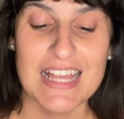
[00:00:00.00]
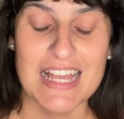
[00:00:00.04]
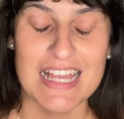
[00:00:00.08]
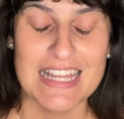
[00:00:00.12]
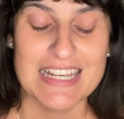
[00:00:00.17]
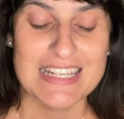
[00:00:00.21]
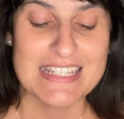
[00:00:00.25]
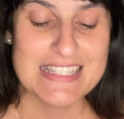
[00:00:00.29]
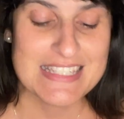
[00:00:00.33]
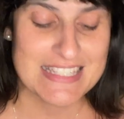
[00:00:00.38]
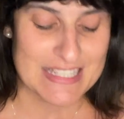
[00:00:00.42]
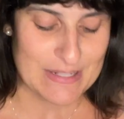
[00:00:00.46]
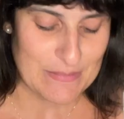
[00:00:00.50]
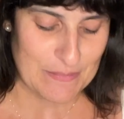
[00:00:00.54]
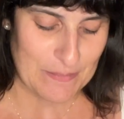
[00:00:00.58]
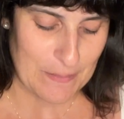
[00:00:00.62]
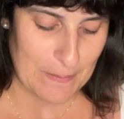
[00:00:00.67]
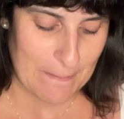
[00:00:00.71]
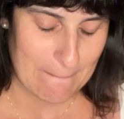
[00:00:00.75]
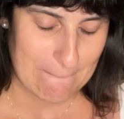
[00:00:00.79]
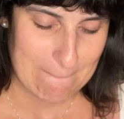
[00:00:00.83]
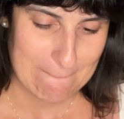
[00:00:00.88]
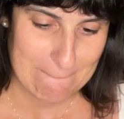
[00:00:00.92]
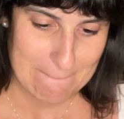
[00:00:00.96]
Listen,
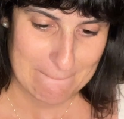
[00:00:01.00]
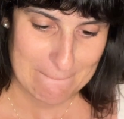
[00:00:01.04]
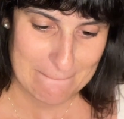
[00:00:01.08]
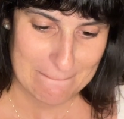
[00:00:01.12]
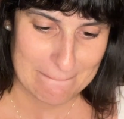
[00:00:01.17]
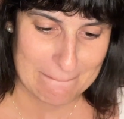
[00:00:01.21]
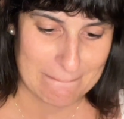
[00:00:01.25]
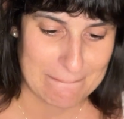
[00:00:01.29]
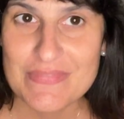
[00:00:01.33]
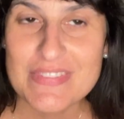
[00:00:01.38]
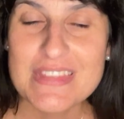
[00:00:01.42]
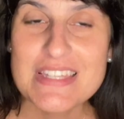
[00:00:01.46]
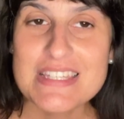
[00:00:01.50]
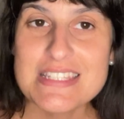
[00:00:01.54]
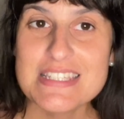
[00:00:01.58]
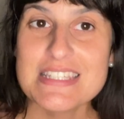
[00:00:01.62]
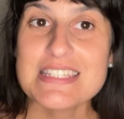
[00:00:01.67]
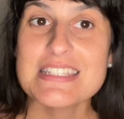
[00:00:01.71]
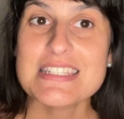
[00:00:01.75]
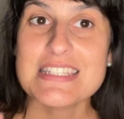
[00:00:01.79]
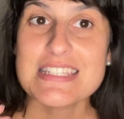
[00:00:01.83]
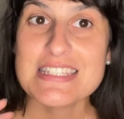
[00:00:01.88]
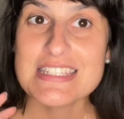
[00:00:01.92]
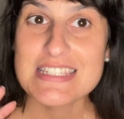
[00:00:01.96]
this
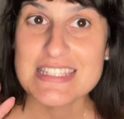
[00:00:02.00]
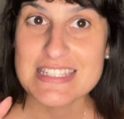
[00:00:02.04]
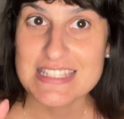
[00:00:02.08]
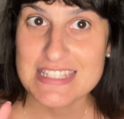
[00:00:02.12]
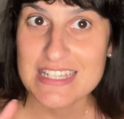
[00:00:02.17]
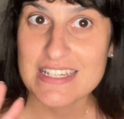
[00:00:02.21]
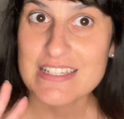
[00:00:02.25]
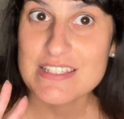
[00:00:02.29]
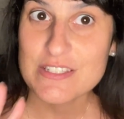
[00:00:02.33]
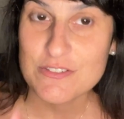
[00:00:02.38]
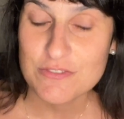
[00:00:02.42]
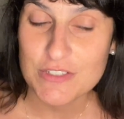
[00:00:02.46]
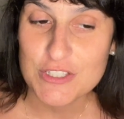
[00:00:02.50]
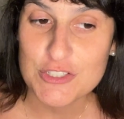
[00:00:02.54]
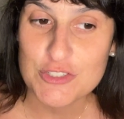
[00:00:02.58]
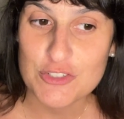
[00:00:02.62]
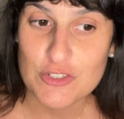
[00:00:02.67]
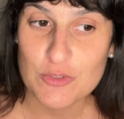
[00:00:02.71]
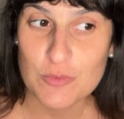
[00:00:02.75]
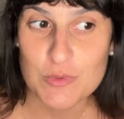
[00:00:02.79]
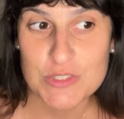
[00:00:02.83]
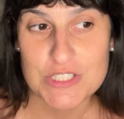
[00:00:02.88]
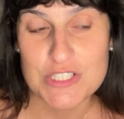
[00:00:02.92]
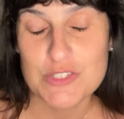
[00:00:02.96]
is science
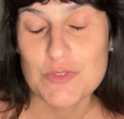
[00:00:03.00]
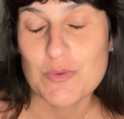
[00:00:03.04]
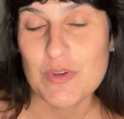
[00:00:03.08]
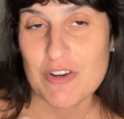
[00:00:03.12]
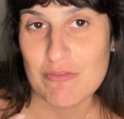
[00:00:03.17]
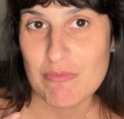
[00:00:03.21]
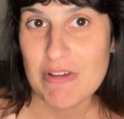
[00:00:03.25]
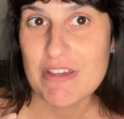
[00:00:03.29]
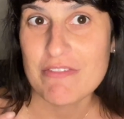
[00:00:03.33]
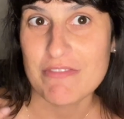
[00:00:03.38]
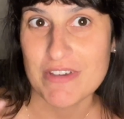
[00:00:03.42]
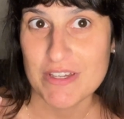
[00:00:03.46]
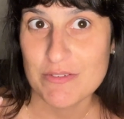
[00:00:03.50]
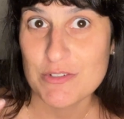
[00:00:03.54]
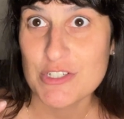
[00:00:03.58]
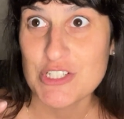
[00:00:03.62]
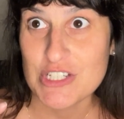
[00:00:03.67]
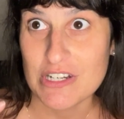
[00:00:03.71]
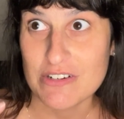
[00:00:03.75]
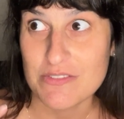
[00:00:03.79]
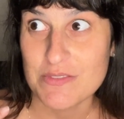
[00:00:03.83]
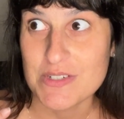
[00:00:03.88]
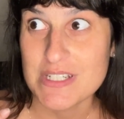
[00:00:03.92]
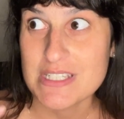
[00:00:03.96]
fiction, which is one of my favorite
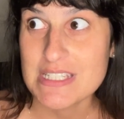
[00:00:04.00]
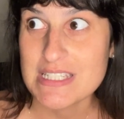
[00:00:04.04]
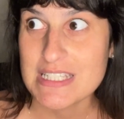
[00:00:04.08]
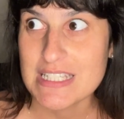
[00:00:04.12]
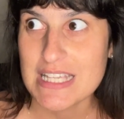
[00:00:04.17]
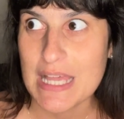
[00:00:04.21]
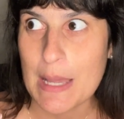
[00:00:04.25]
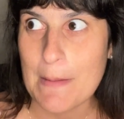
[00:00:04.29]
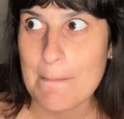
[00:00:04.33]
genres,